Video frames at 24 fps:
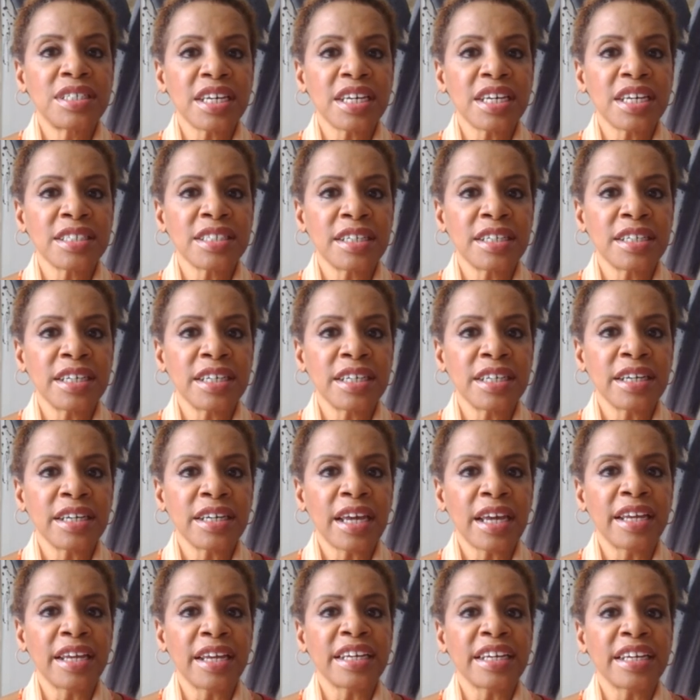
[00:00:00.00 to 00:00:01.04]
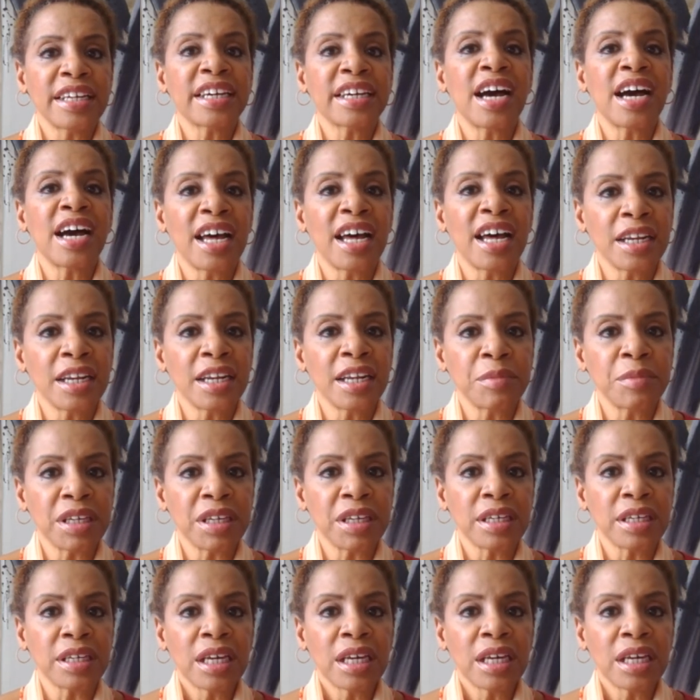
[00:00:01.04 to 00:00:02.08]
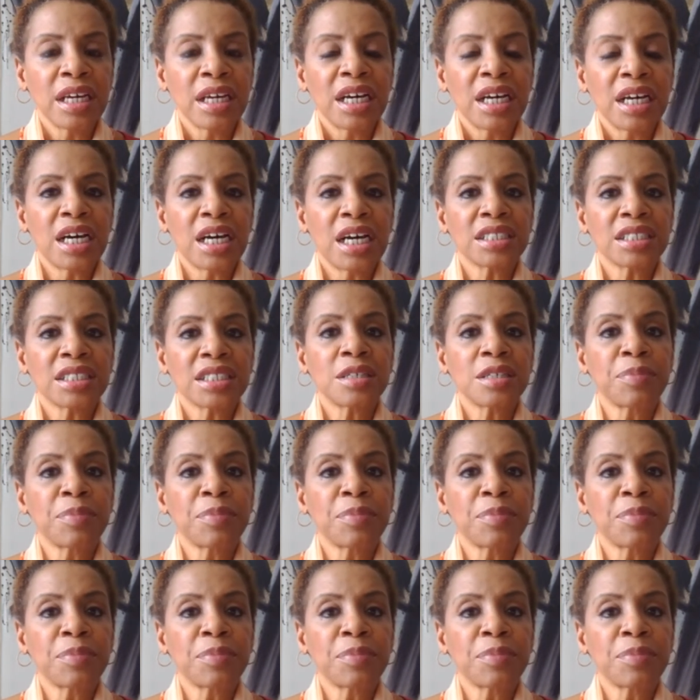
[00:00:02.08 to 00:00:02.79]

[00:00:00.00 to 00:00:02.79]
dignity and economy uh,